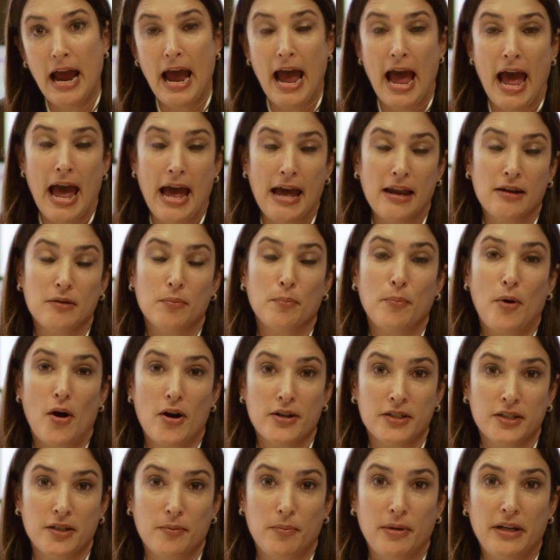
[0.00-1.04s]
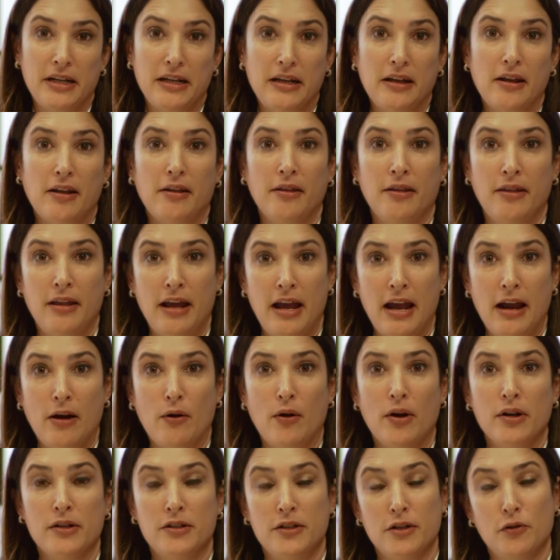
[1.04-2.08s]
and possibly their
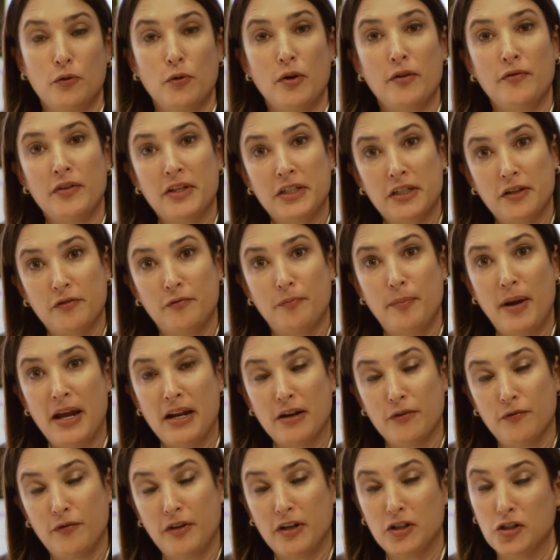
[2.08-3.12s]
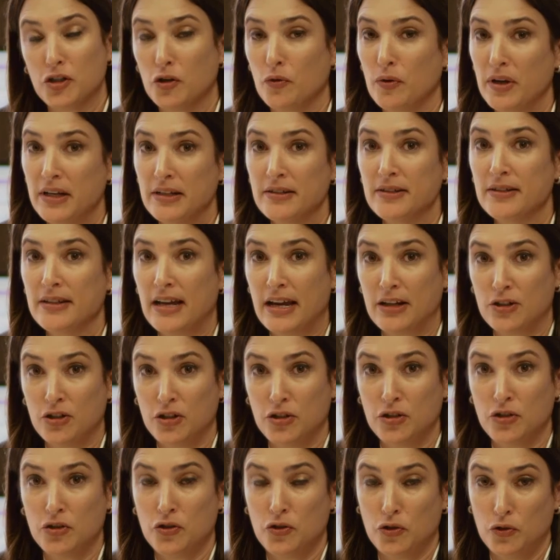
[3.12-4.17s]
derivative beneficiaries such
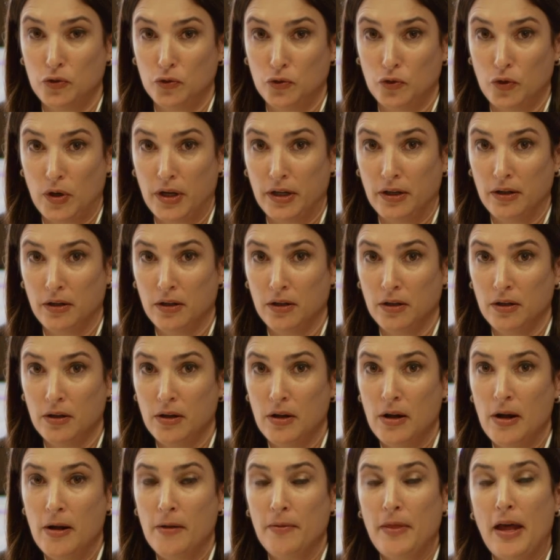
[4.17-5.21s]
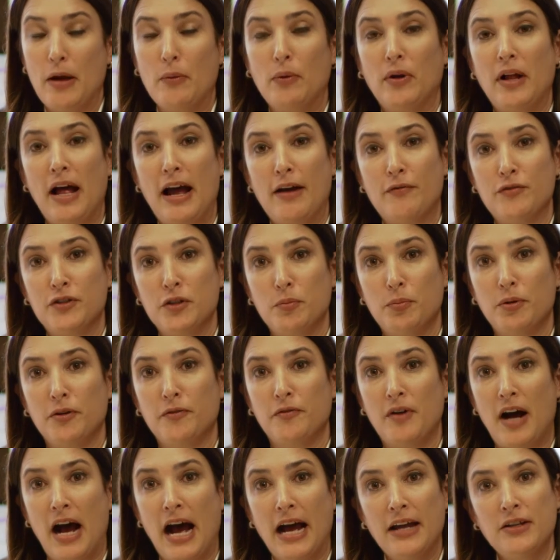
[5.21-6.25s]
as children. They will have to
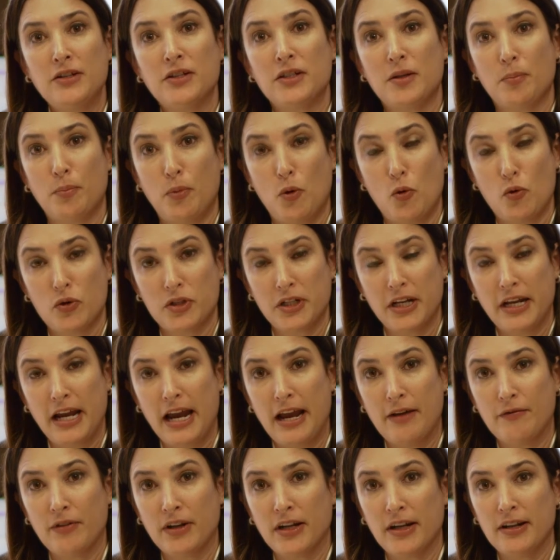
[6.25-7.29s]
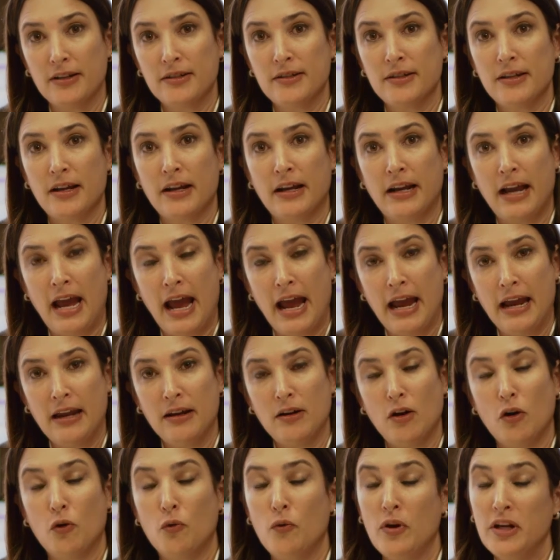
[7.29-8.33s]
provide supporting evidence. Again,
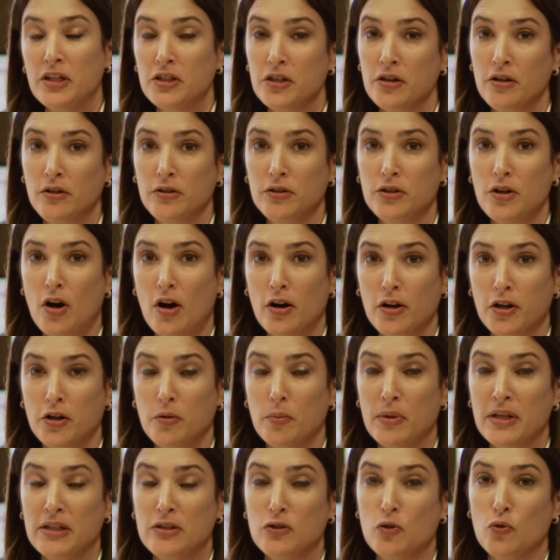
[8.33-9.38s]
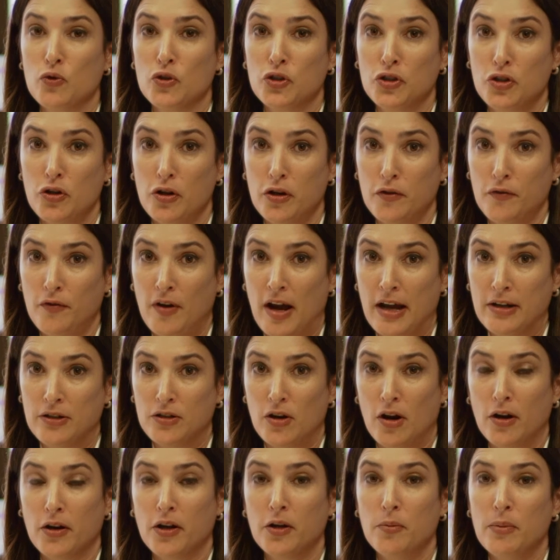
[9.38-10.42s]
original documents or certified
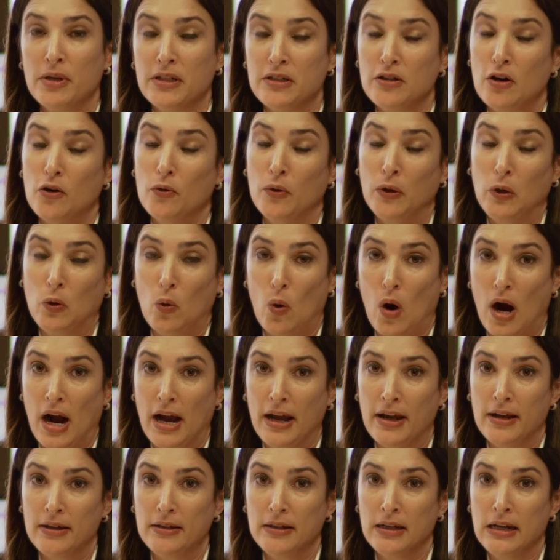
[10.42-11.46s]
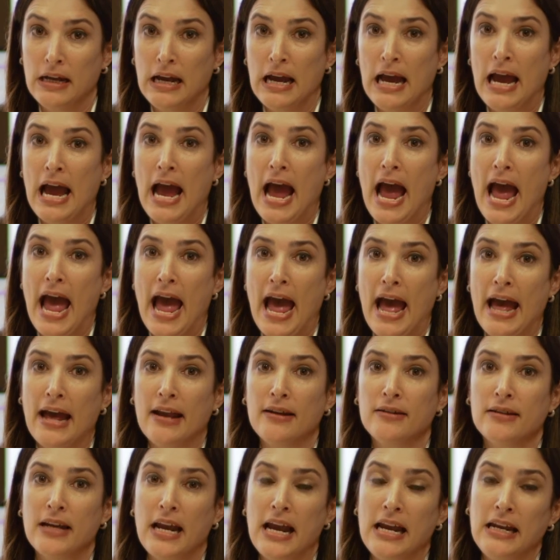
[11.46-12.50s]
documents are required,
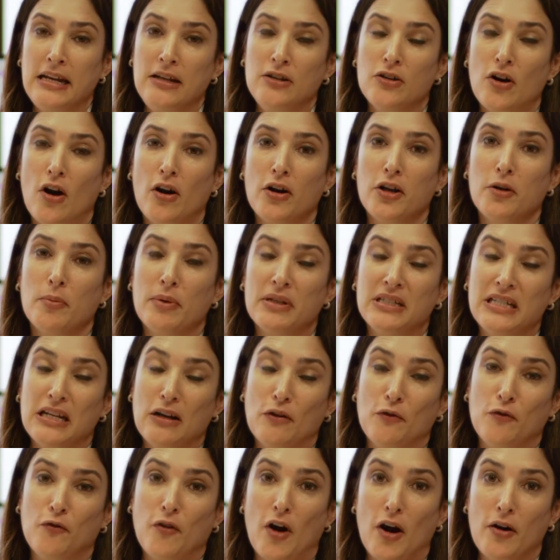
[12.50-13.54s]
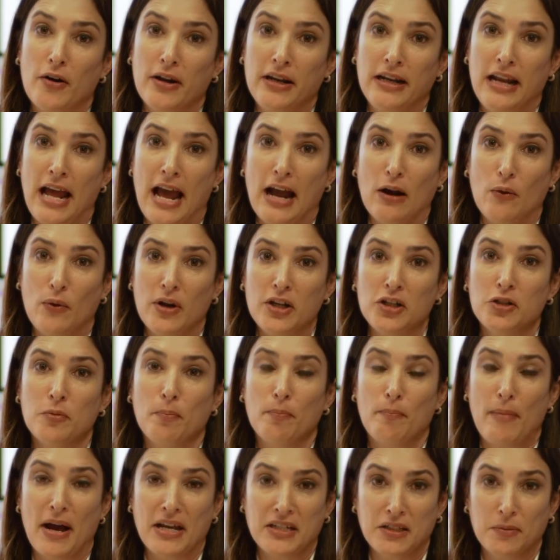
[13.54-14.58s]
and any document in a foreign language
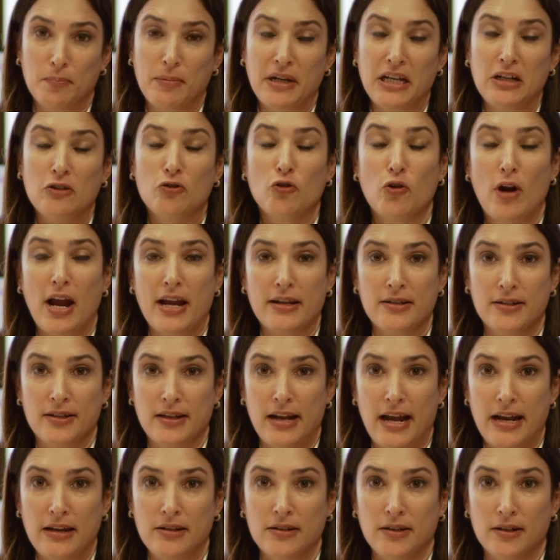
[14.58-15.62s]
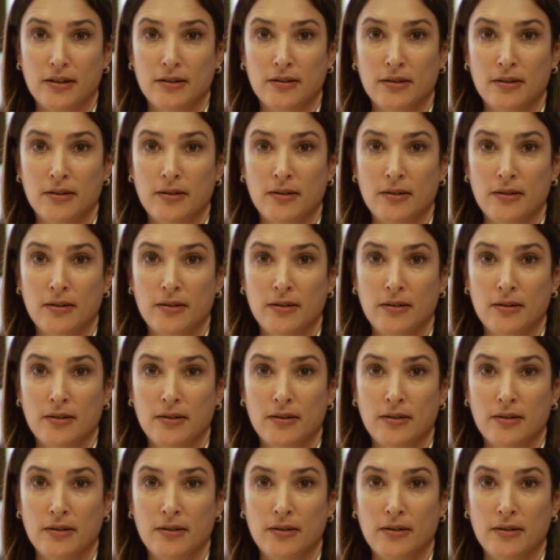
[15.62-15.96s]
must be translated.